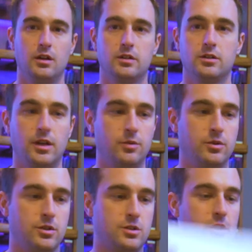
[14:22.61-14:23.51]
So that
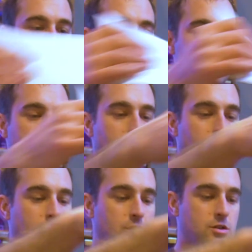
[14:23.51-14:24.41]
was
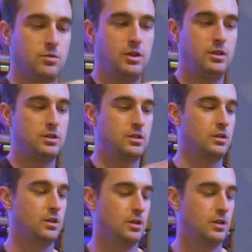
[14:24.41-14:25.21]
short and sweet.